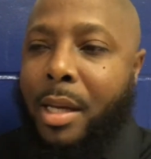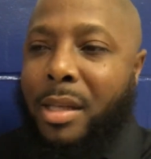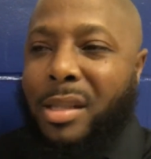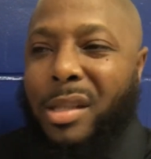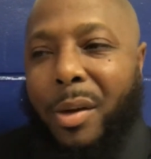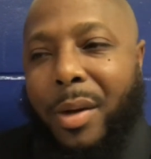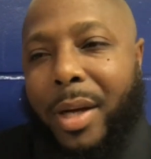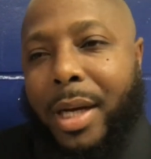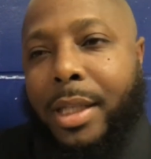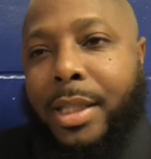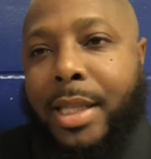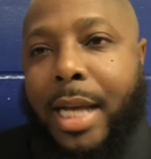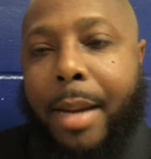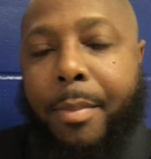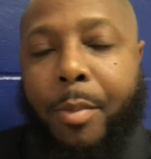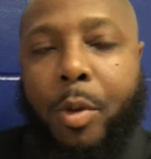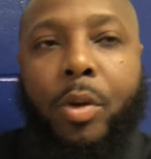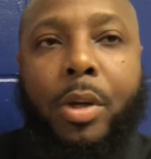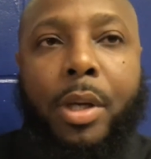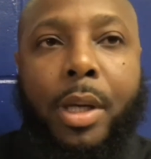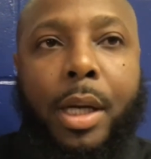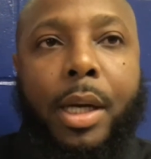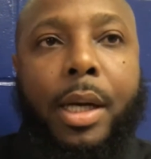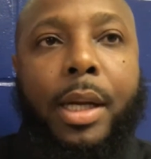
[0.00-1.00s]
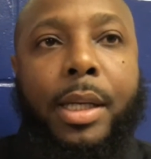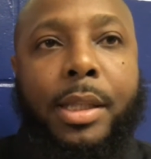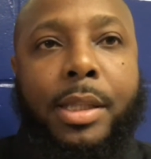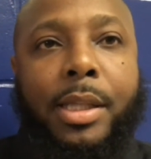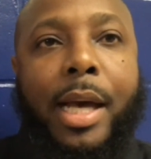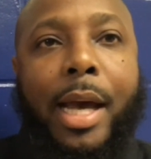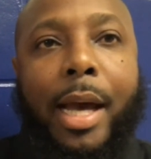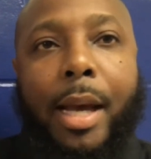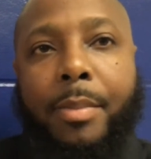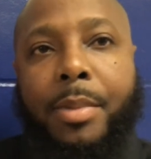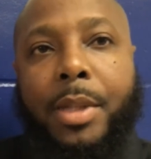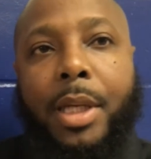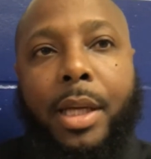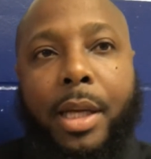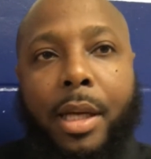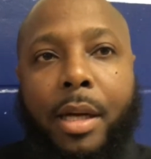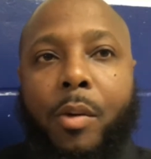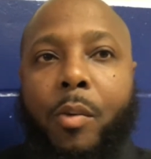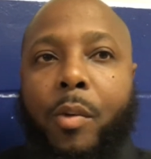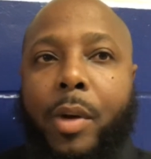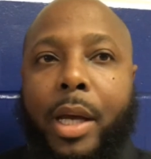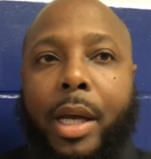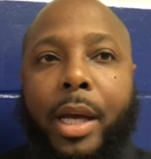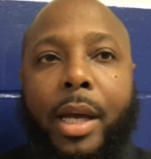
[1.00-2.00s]
So anytime you can get in these games and get
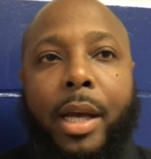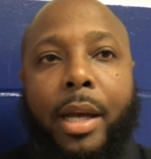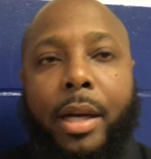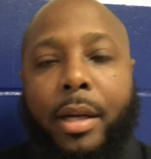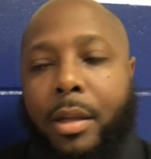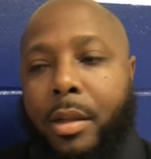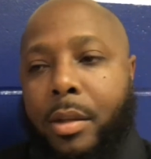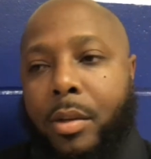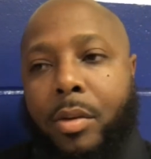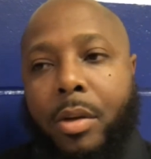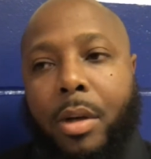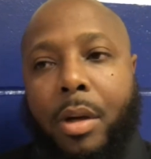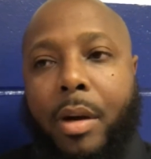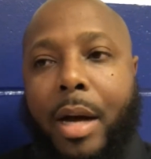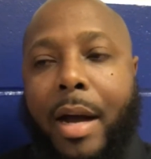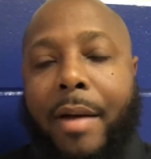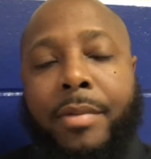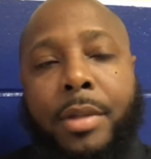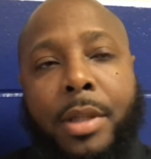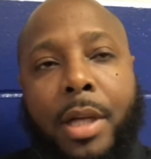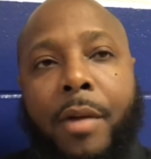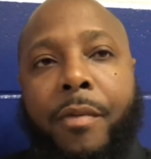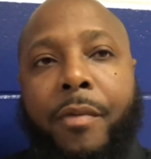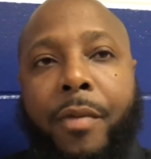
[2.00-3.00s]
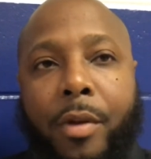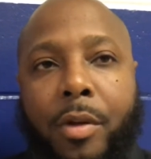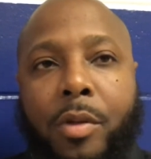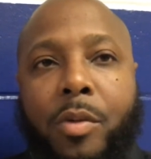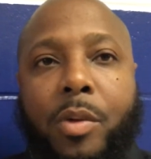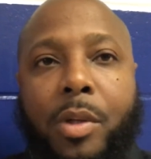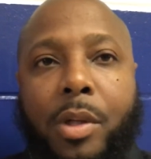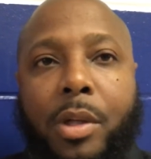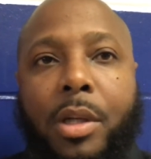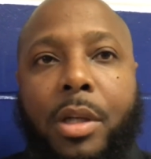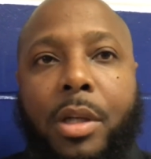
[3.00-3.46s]
a win, you know, obviously that feels real